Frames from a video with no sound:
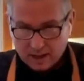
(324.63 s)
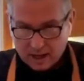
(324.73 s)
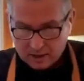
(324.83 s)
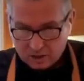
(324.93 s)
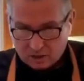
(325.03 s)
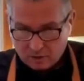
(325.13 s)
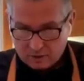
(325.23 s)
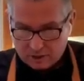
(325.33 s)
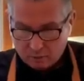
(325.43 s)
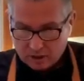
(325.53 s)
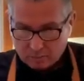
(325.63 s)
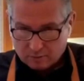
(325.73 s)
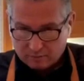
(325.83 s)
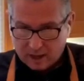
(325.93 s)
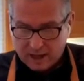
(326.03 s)
and the service that we can
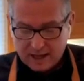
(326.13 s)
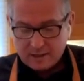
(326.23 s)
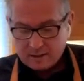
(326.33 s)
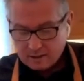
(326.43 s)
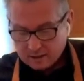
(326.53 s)
provide